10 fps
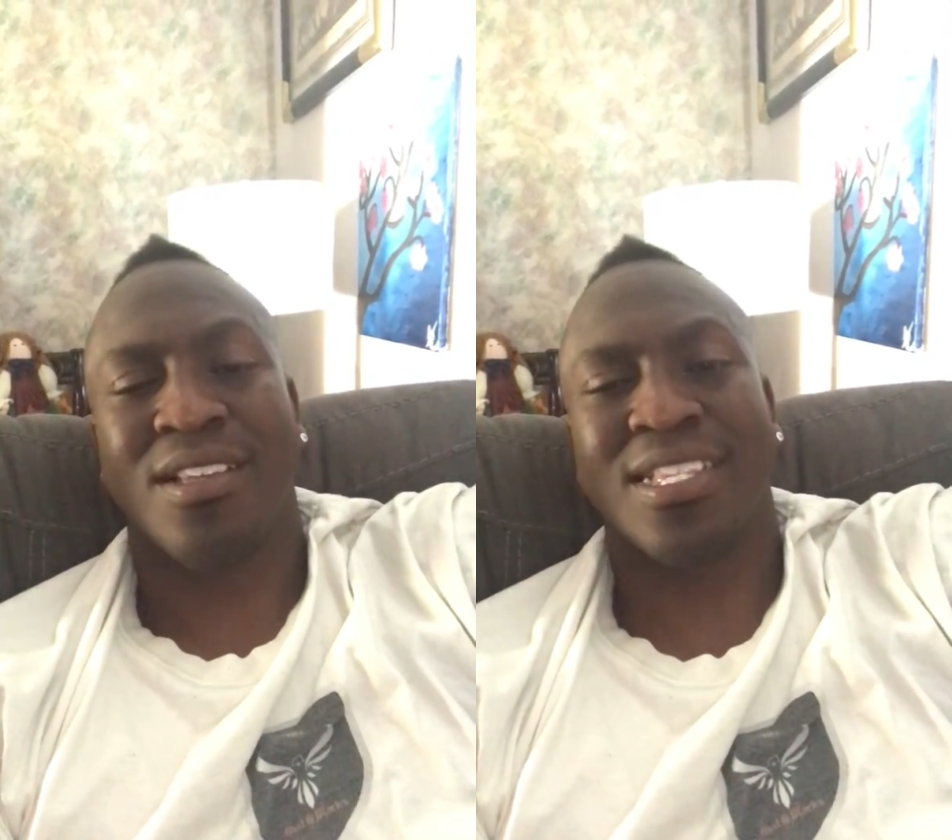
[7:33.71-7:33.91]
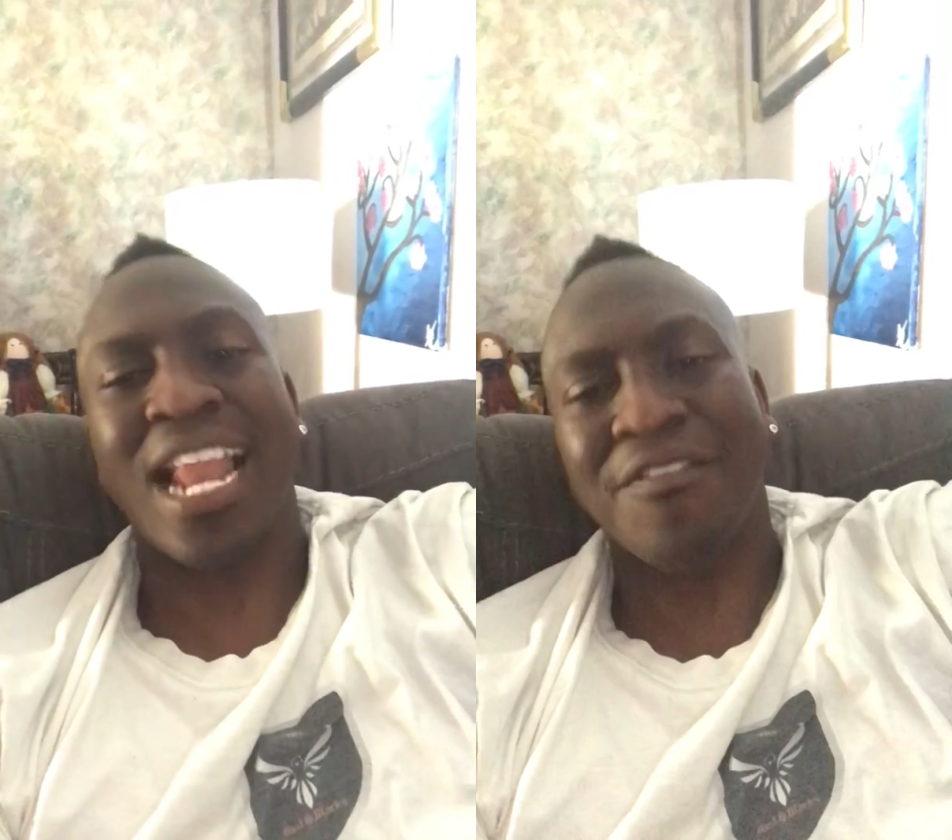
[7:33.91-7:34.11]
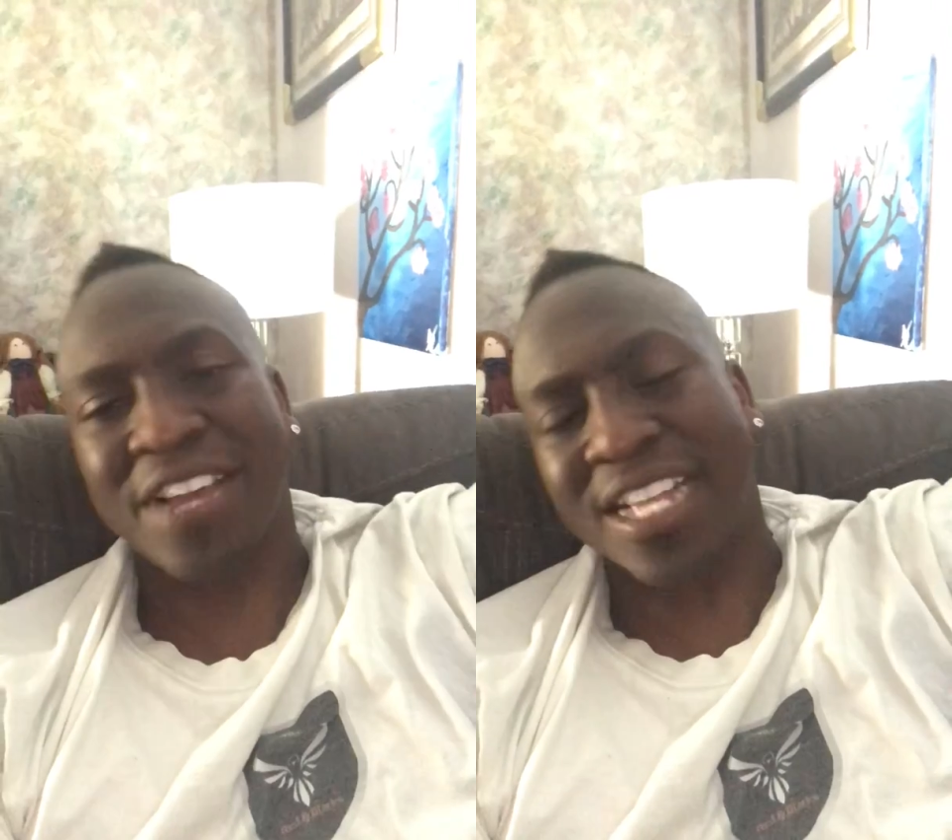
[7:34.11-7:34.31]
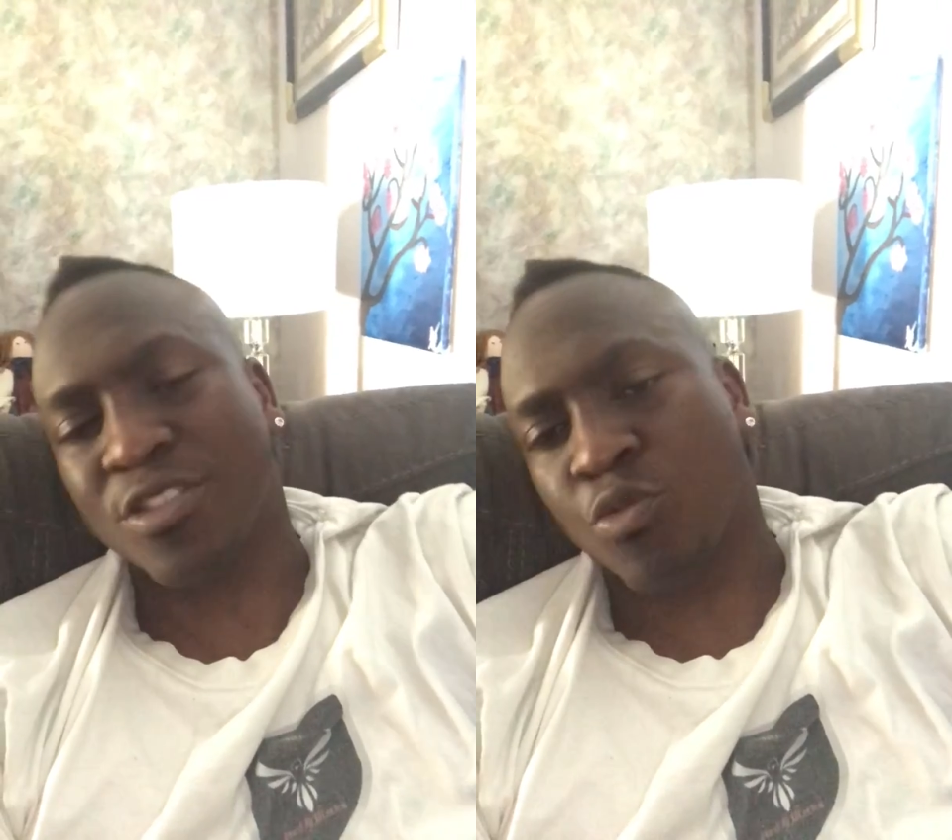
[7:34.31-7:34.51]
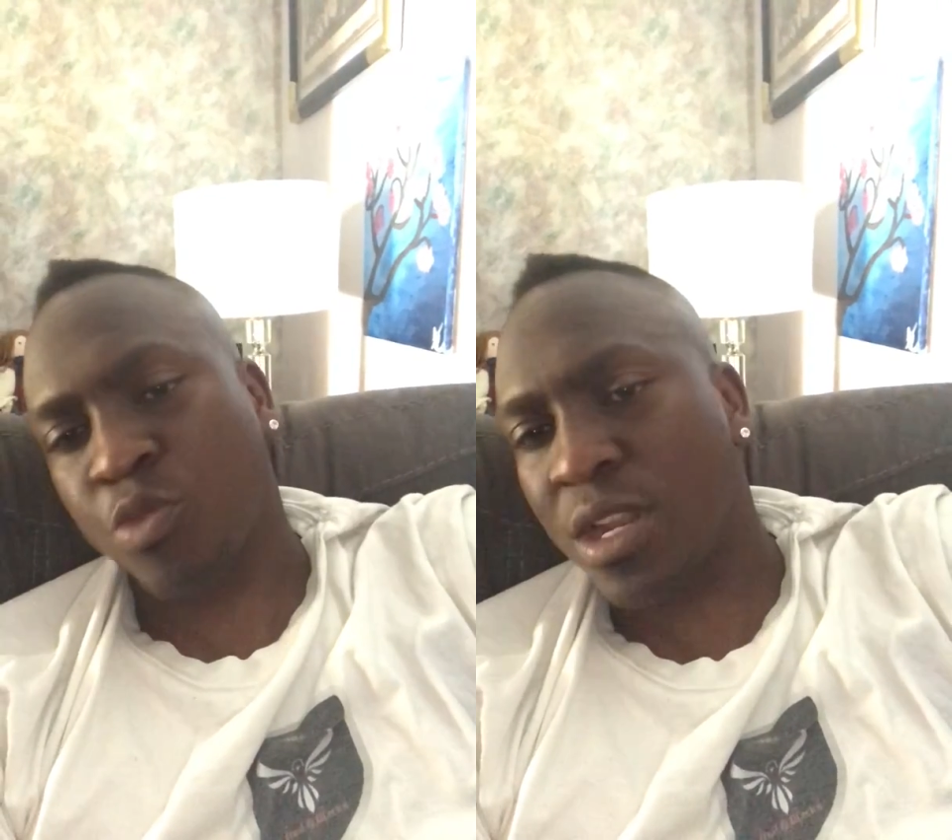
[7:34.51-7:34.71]
that I've got
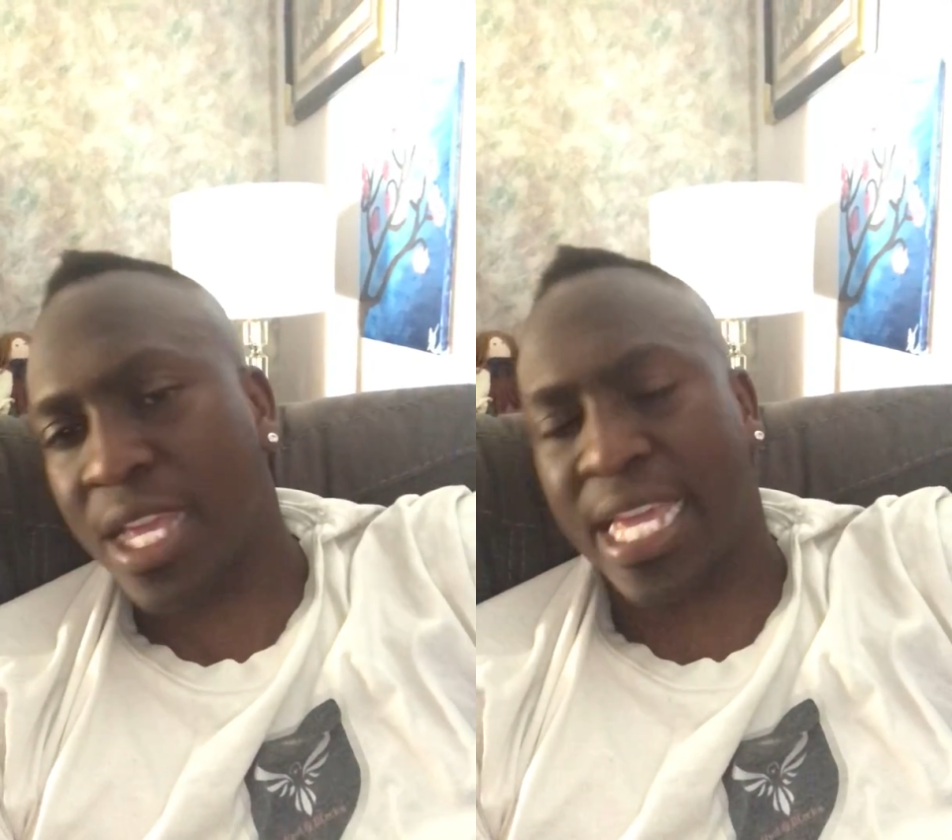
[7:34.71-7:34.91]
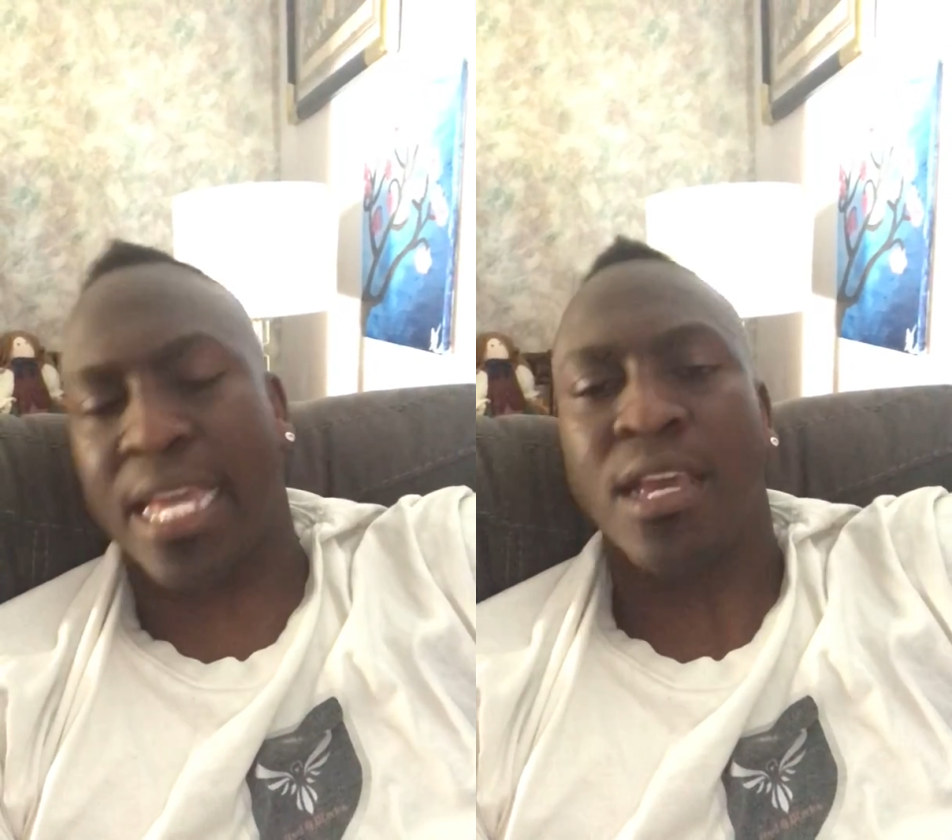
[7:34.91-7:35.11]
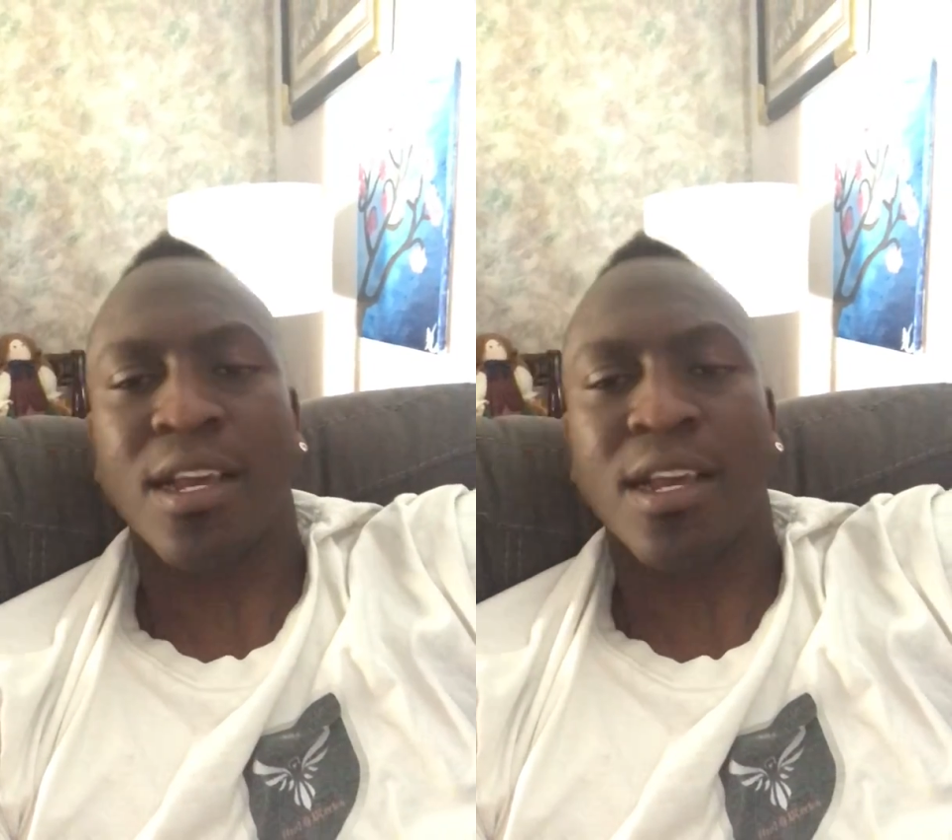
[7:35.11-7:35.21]
to really,